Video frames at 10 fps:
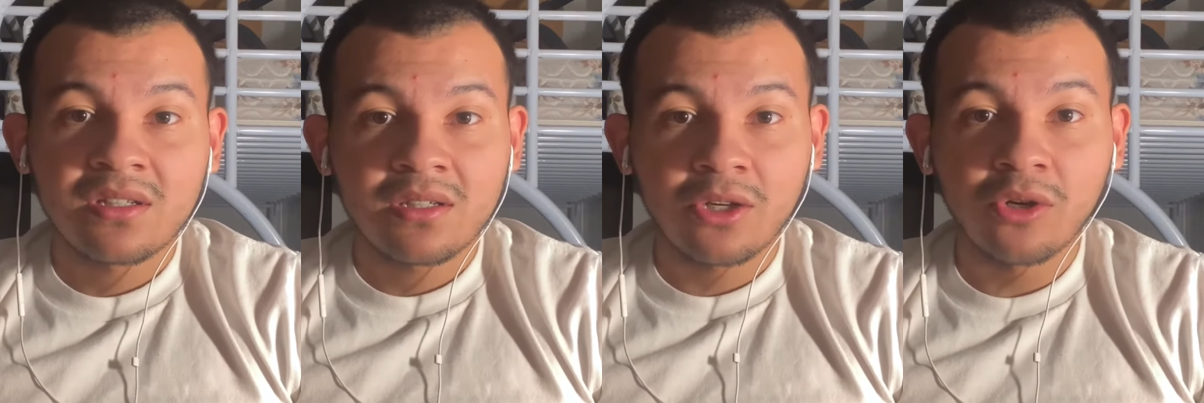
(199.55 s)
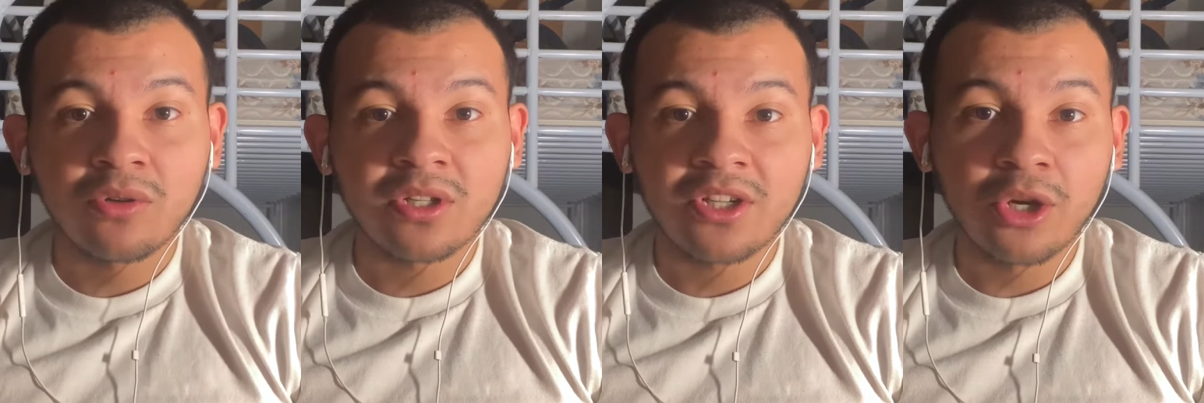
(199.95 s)

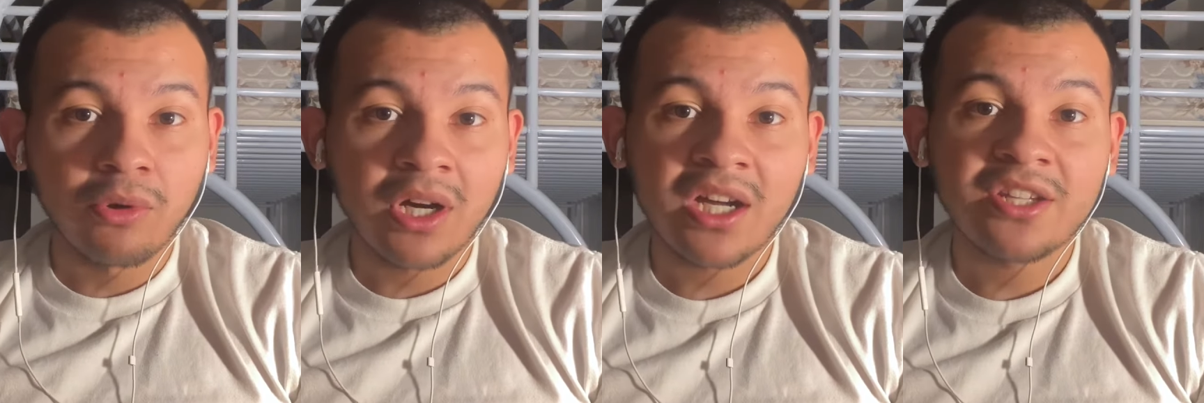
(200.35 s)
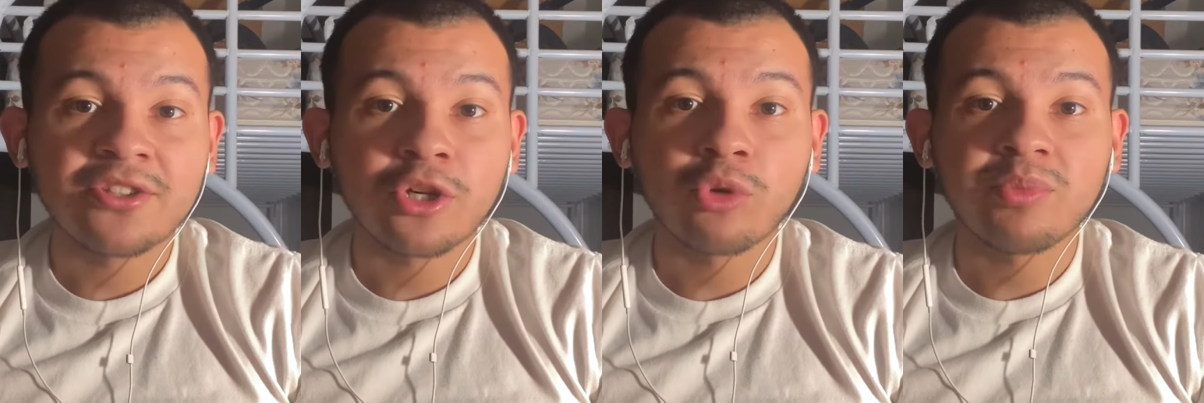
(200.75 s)
called Noahide
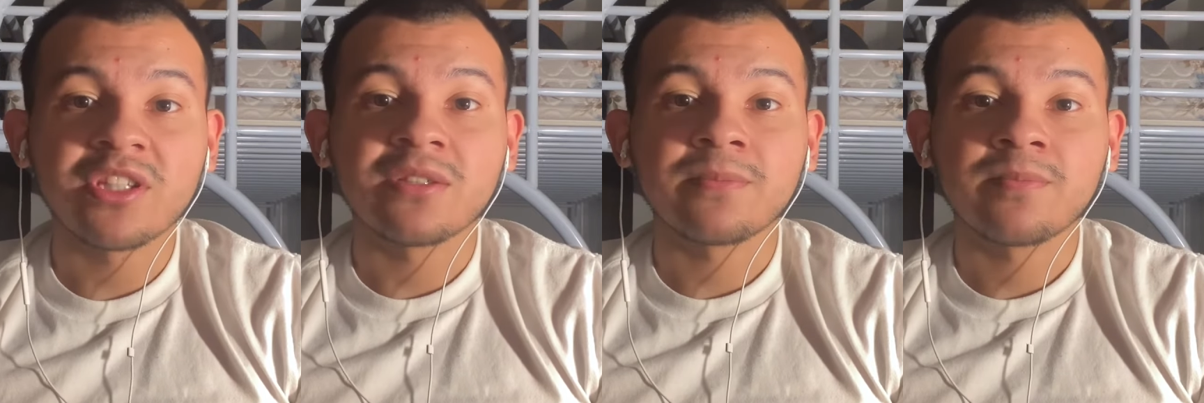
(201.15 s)
Utopian.